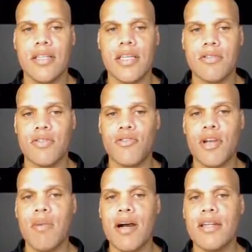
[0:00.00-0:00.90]
Gives it to
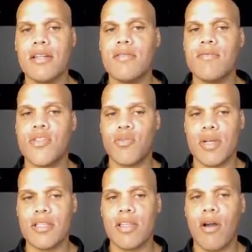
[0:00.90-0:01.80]
Draymond.
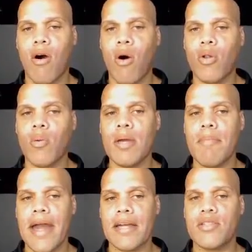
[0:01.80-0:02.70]
Swings it all the way
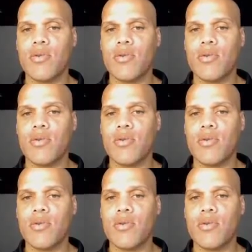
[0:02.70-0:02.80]
back to a